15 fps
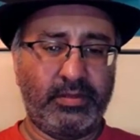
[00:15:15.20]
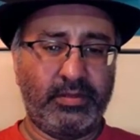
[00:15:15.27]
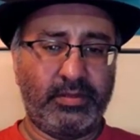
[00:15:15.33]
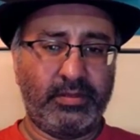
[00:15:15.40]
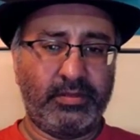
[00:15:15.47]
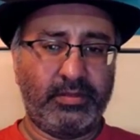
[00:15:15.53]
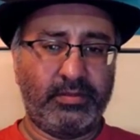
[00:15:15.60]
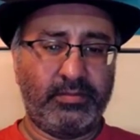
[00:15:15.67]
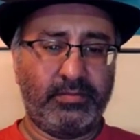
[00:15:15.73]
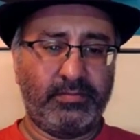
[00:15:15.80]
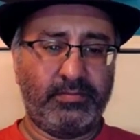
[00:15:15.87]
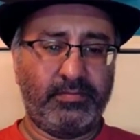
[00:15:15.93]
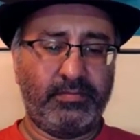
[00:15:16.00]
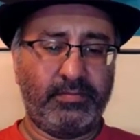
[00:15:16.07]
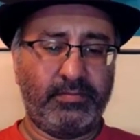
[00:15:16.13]

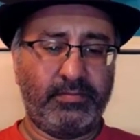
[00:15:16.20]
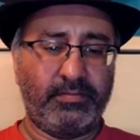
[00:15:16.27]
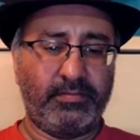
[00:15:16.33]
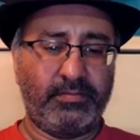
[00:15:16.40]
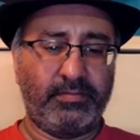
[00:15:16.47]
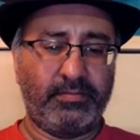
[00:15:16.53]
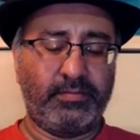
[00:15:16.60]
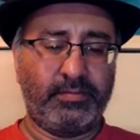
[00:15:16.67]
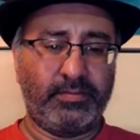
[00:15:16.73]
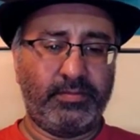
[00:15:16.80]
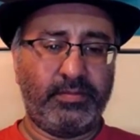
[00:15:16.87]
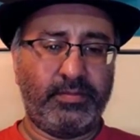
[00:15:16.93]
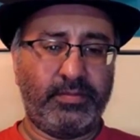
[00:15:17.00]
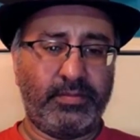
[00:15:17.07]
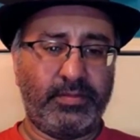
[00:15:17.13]

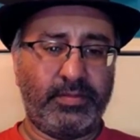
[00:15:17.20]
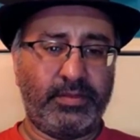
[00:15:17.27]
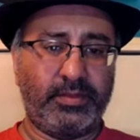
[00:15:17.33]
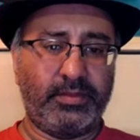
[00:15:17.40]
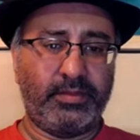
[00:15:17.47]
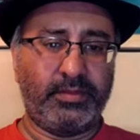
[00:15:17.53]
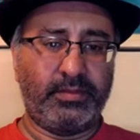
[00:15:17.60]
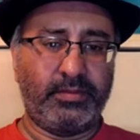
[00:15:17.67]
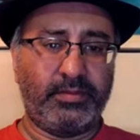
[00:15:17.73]
(not speaking)